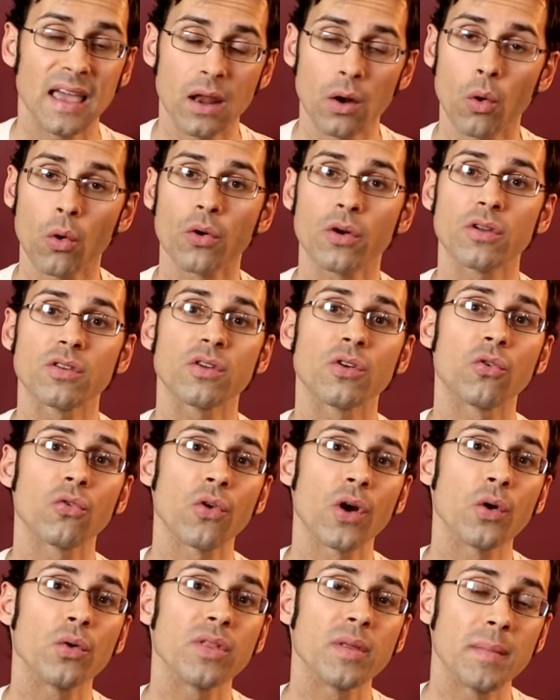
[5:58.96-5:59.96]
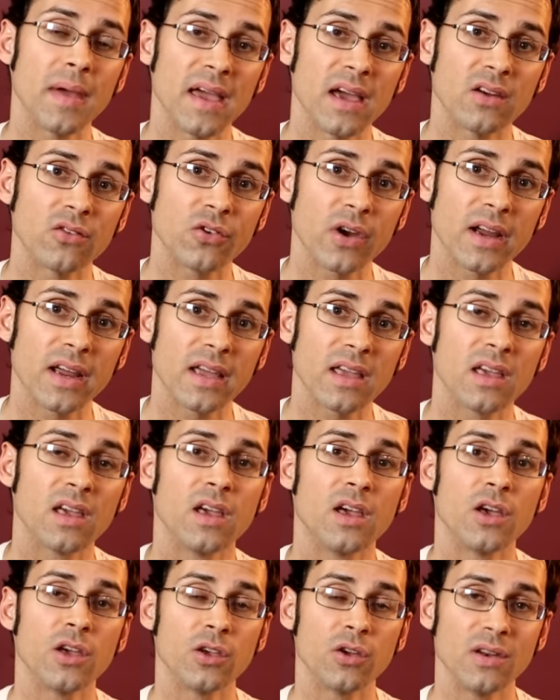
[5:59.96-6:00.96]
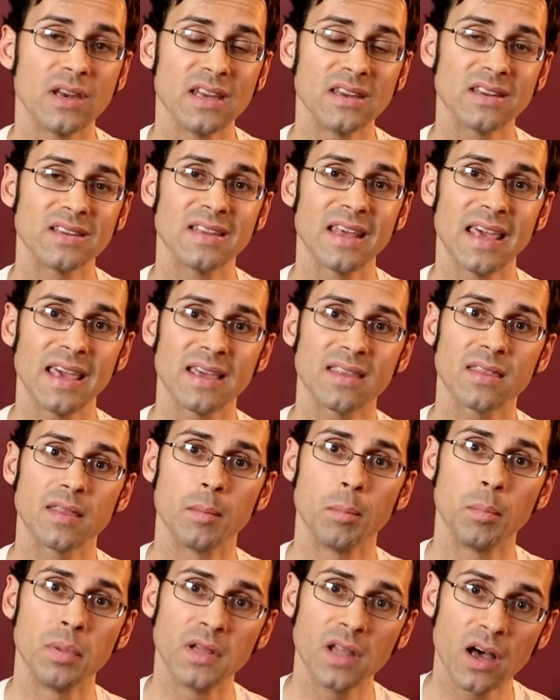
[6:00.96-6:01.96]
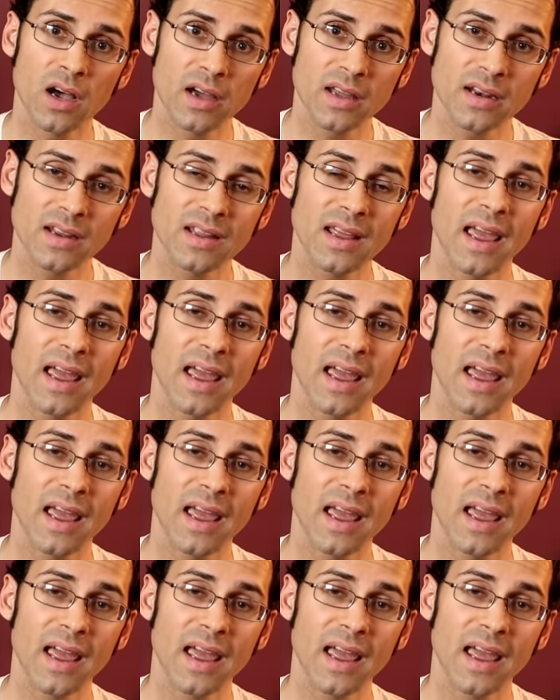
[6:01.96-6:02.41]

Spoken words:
in order to grow the mandrake, you need to take the blood